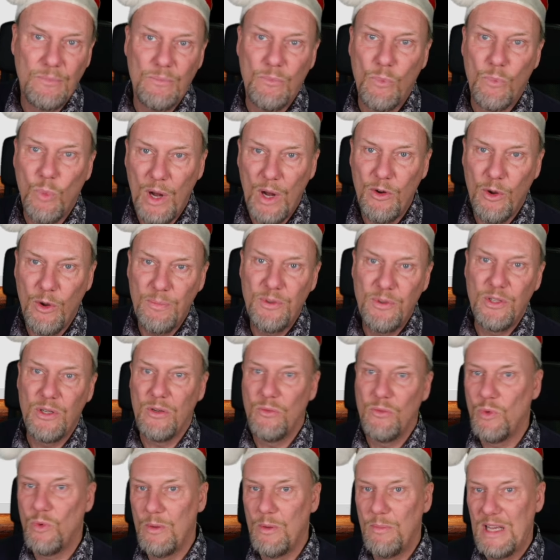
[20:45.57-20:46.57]
one
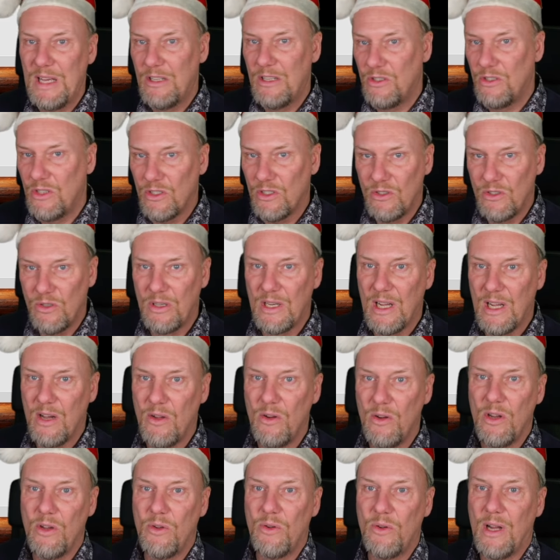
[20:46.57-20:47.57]
option will be just to
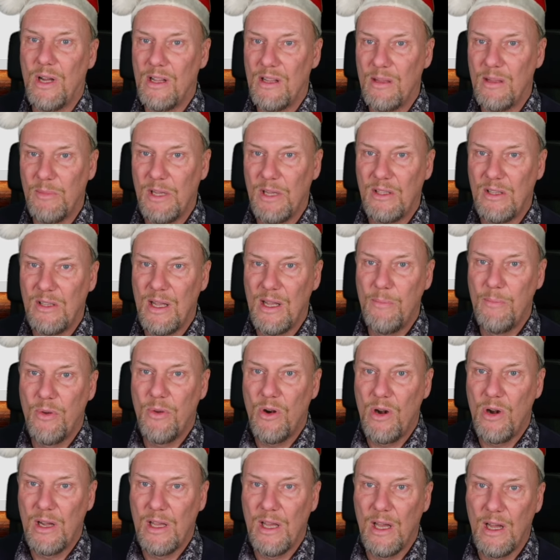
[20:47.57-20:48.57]
download Ultimate Tape
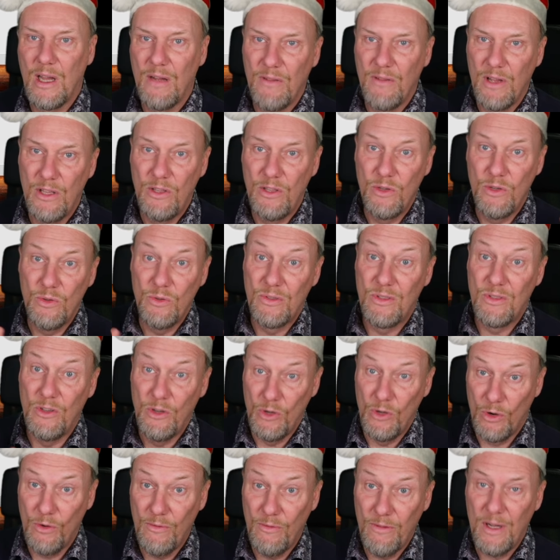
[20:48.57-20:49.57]
Archive and use
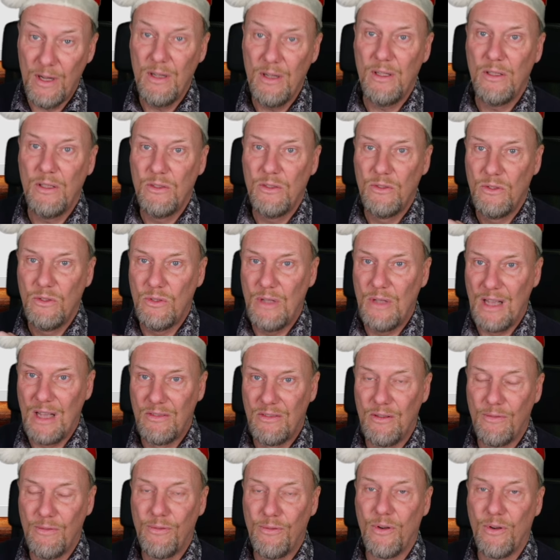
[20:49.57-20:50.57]
Nova
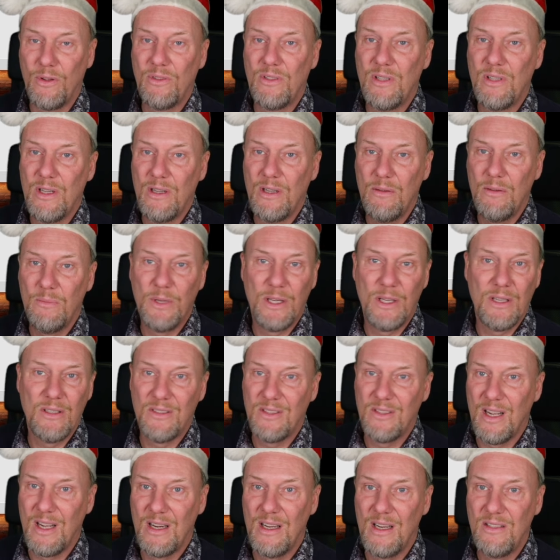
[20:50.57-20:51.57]
as the front end, because
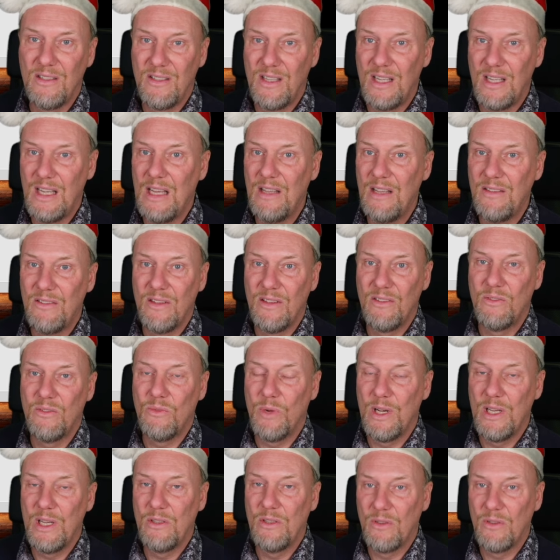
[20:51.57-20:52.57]
that is the easiest
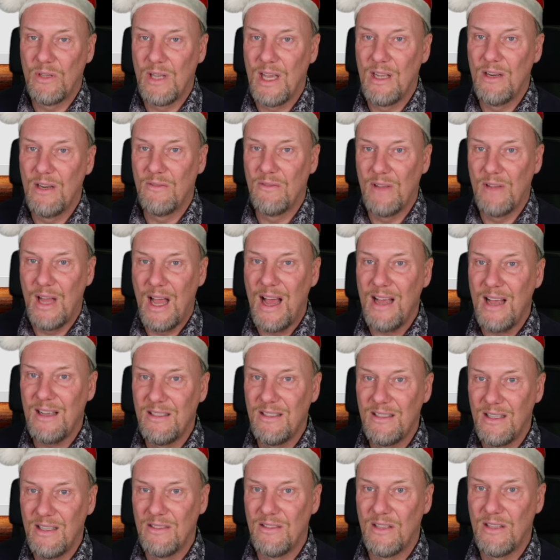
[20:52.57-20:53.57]
way to kind of
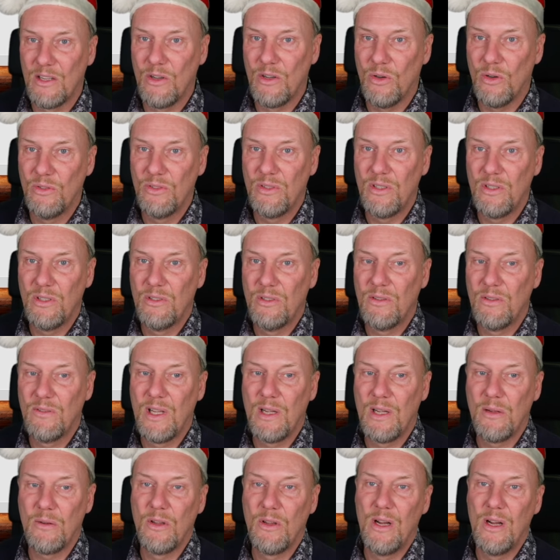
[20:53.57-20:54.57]
access the content of
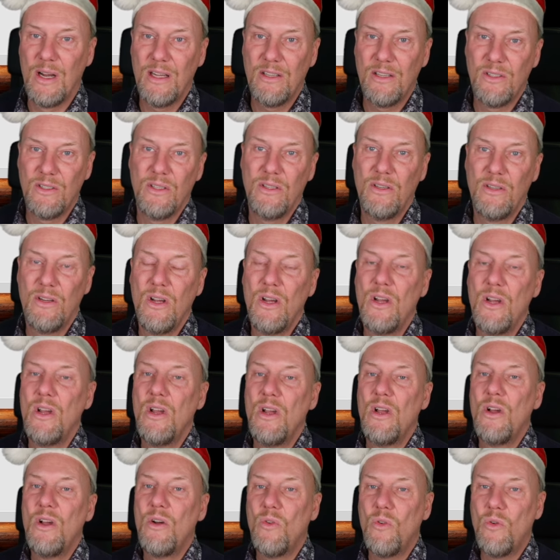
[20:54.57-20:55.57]
that collection.
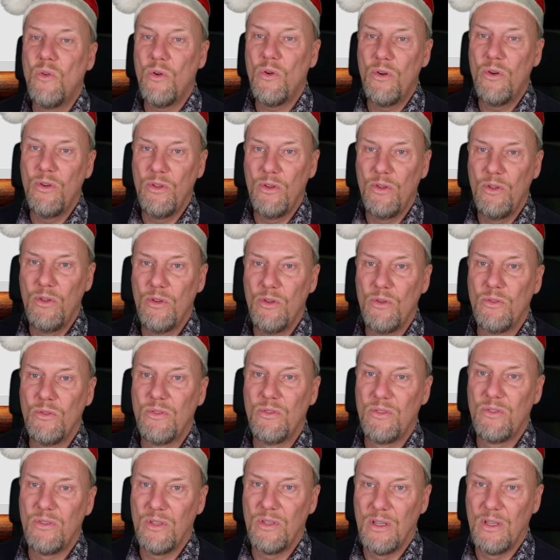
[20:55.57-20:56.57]
Or you
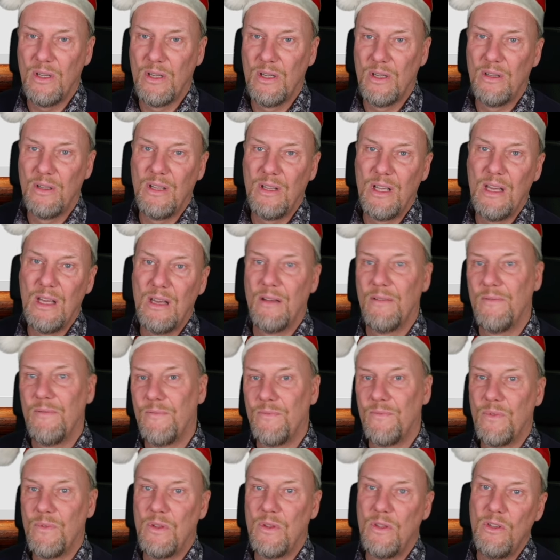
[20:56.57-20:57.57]
use
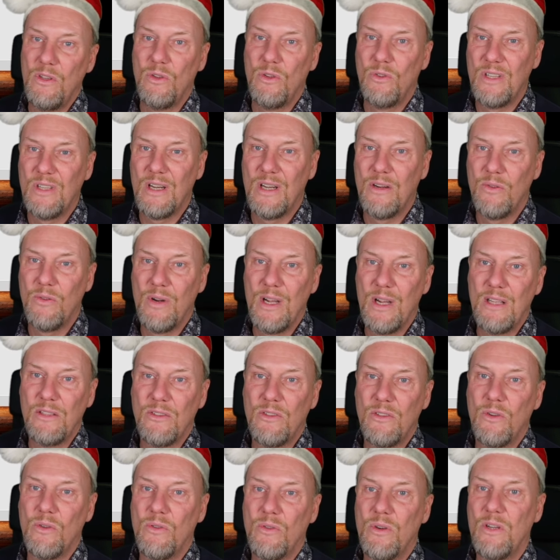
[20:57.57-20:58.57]
you
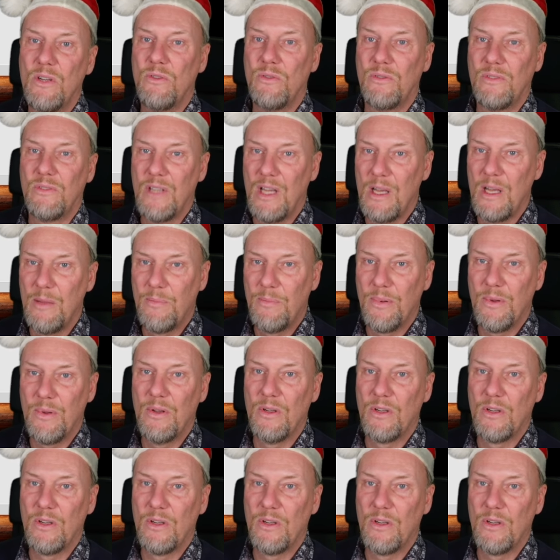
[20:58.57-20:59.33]
generate your own tape